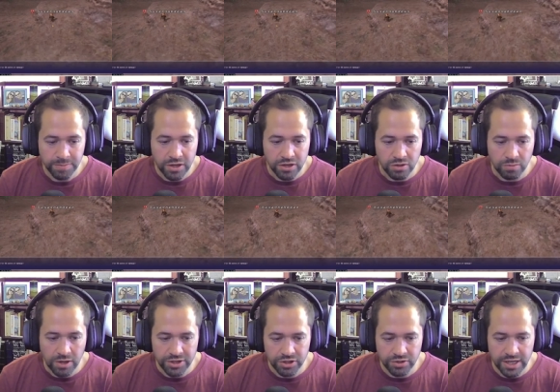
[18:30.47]
You'll
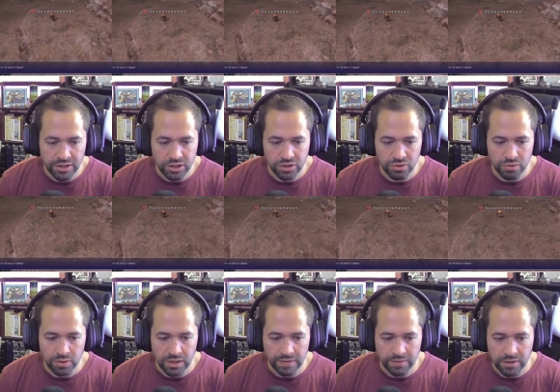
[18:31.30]
want to get to
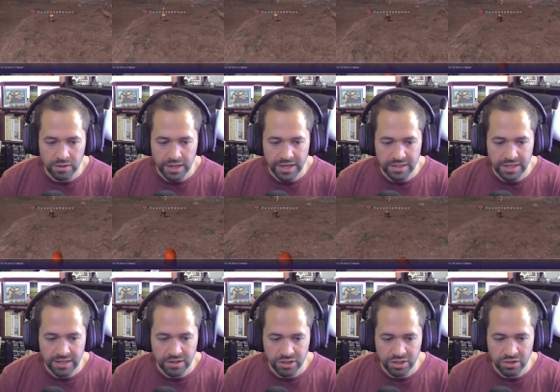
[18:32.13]
level 18
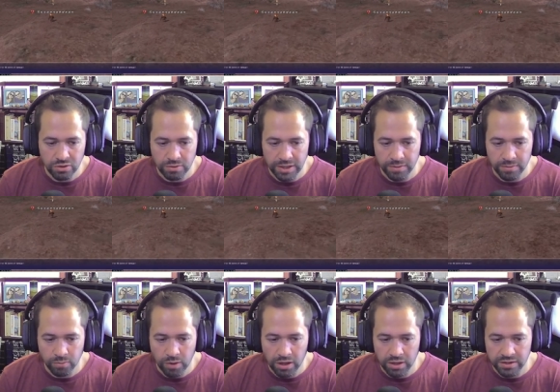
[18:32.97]
or so, and
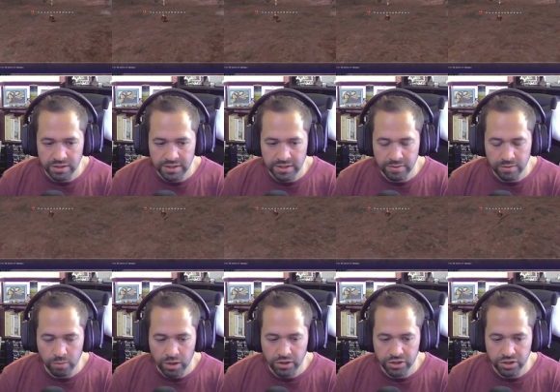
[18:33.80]
while
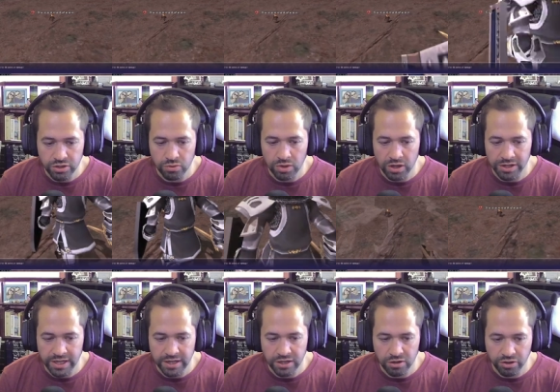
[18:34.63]
you are
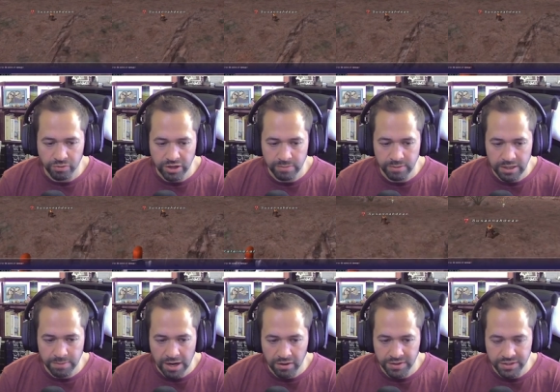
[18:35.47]
getting your 3 bee
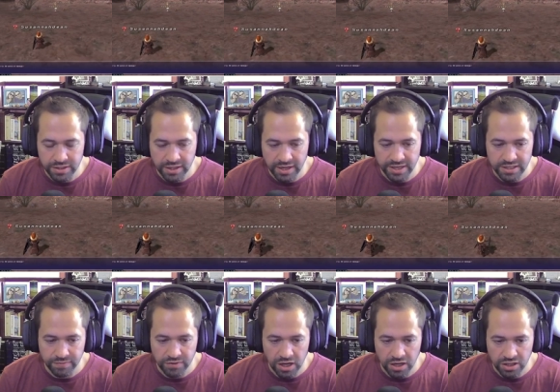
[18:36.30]
pollens in the case
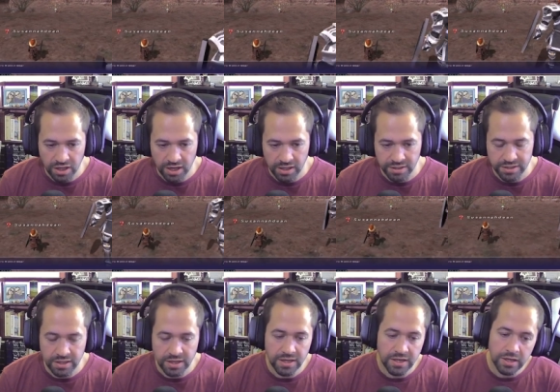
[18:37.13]
of Konschtat Highlands.
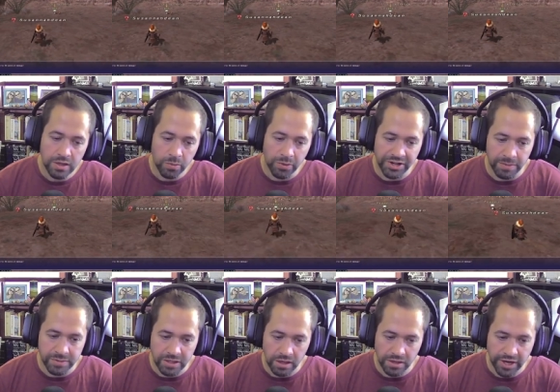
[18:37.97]
When it comes
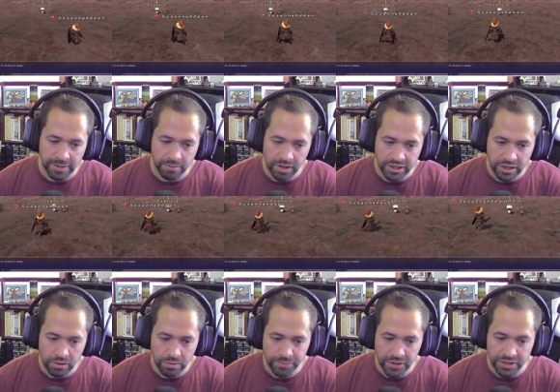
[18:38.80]
to La Theine
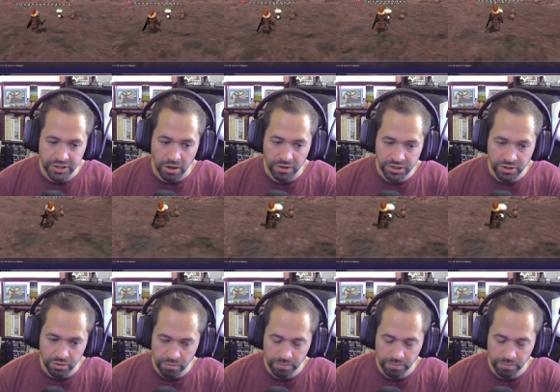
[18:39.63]
Plateau, it is also